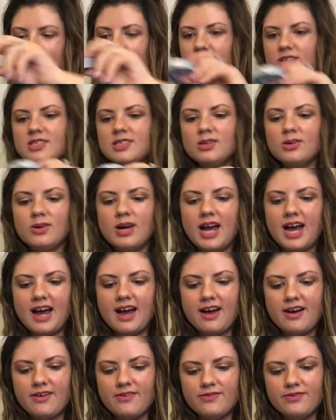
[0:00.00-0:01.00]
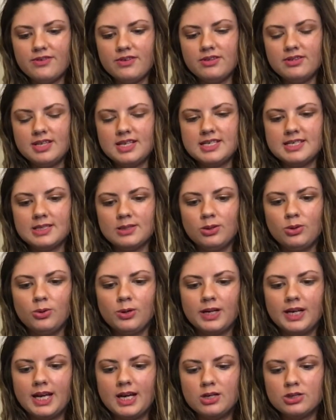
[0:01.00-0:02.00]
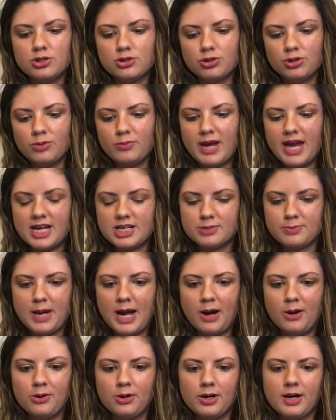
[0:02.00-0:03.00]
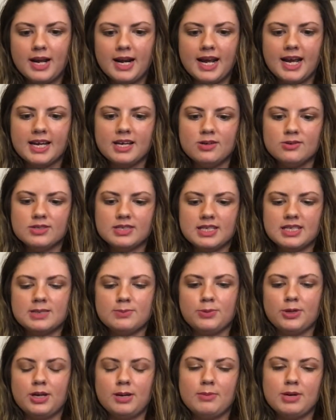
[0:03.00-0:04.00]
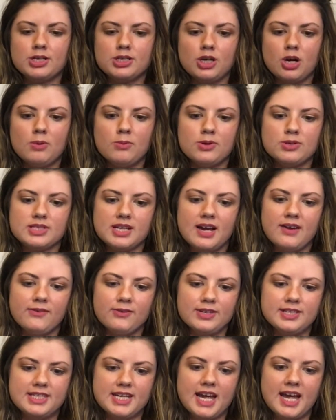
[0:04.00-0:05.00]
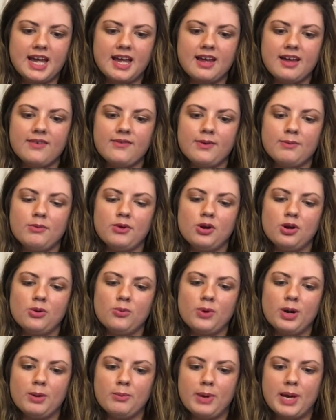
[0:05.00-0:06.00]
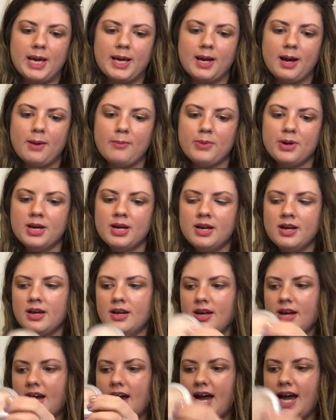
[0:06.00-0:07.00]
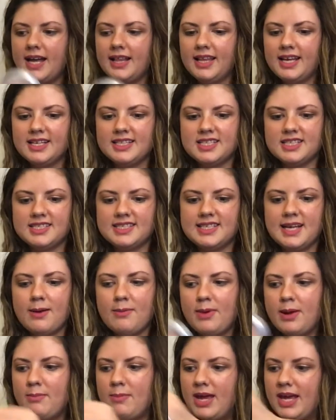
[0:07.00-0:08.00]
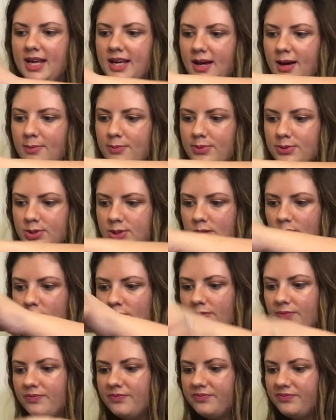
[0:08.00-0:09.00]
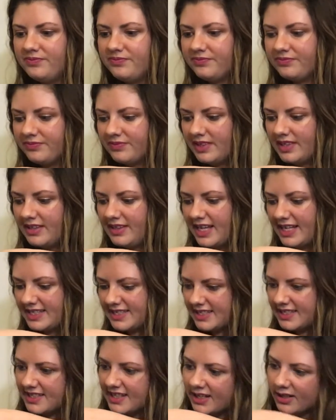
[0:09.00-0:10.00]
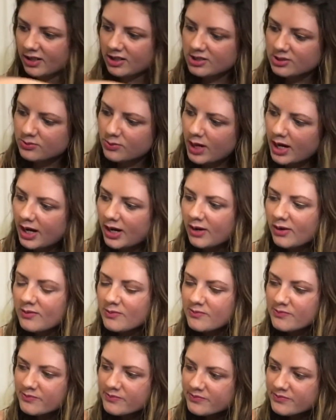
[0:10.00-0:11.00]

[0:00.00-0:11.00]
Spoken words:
also have this L'Oreal True Match powder, and I use this pretty much almost every day if I'm gonna wear makeup. I like to set my makeup, so that's in there as well.